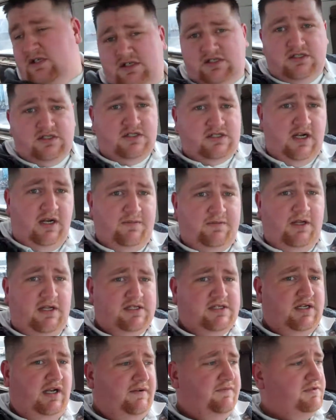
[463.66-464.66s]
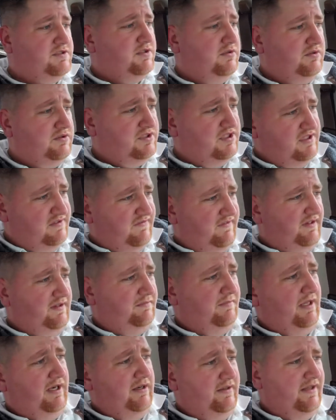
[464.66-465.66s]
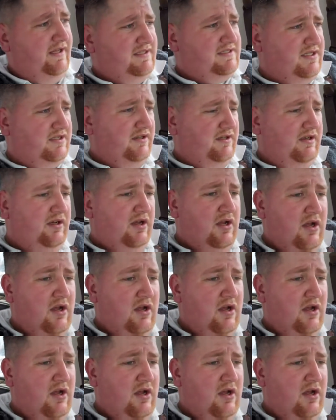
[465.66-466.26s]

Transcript: She just dropped Austin off at school. She's feeling better. That's good.